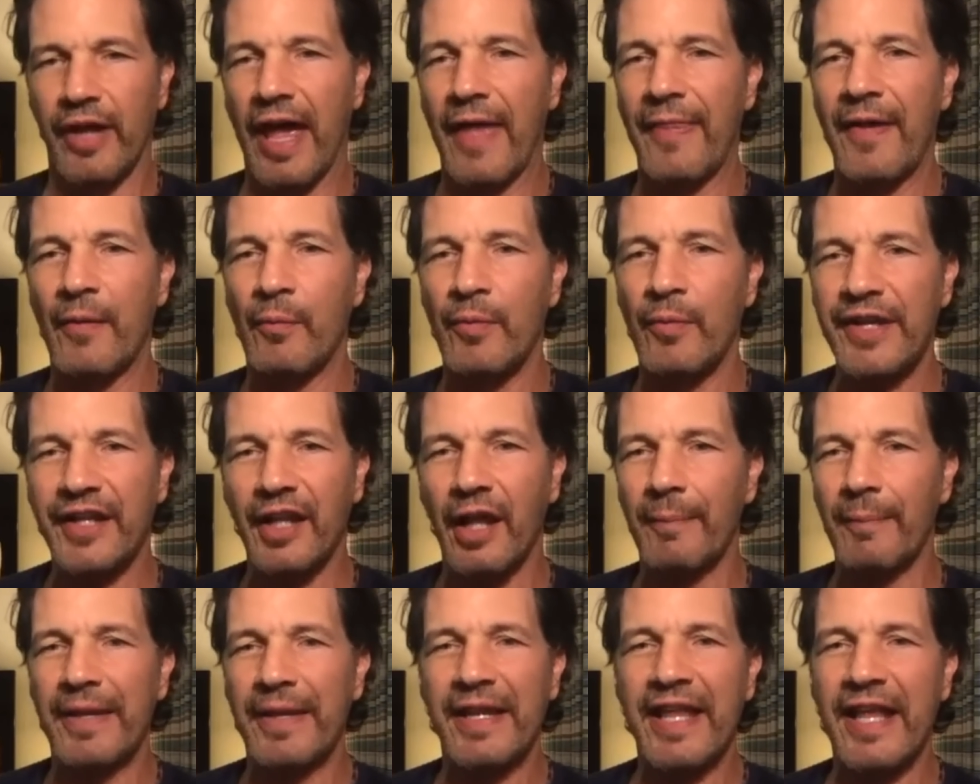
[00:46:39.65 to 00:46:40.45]
And then we
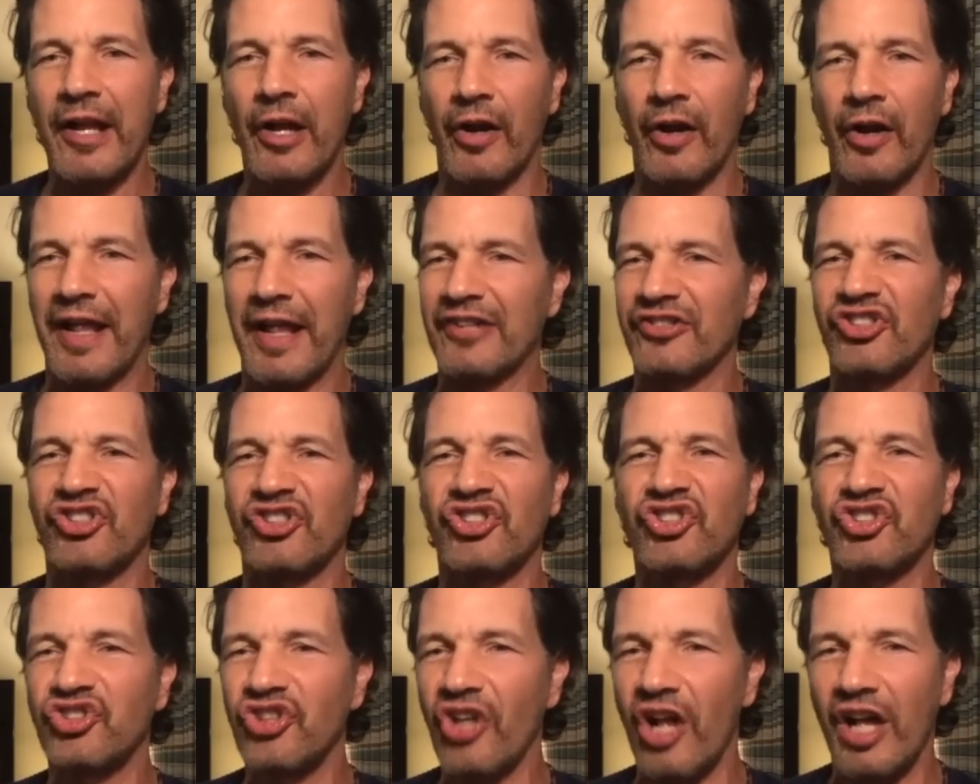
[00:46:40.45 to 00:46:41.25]
come in here and
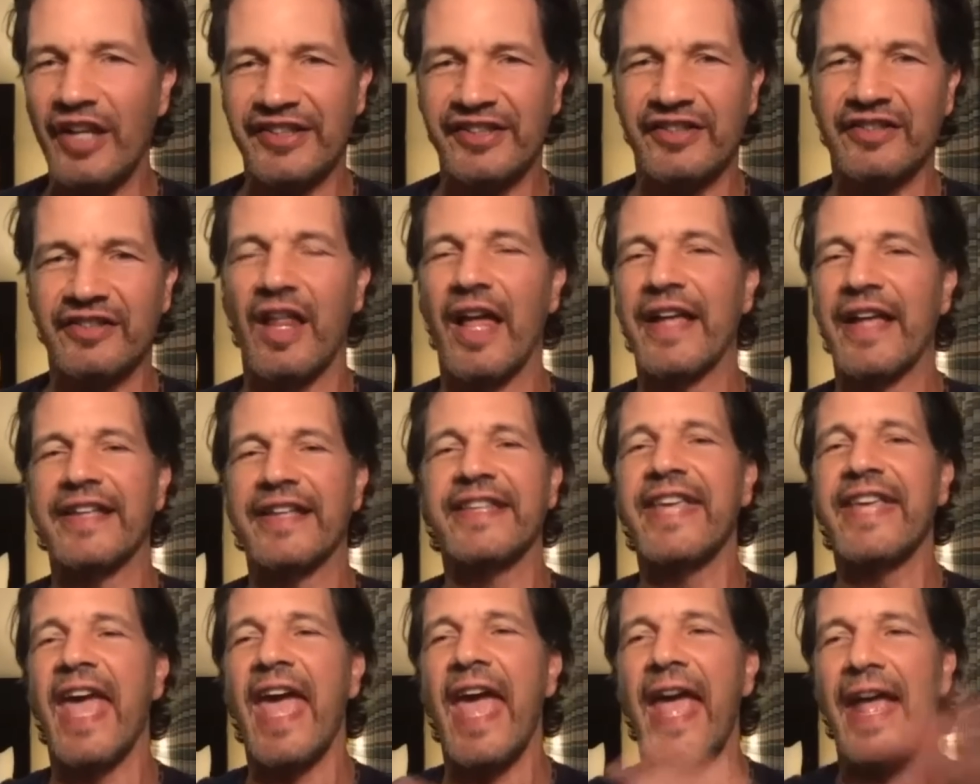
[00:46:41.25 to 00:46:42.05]
it's just like
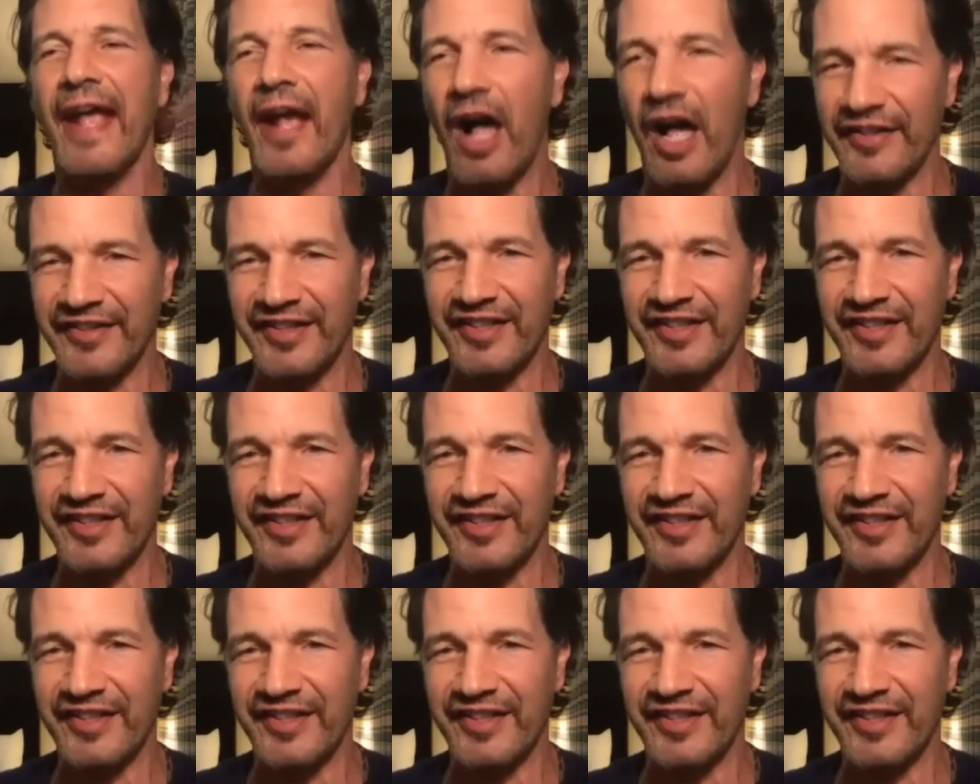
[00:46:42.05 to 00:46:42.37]
chaos.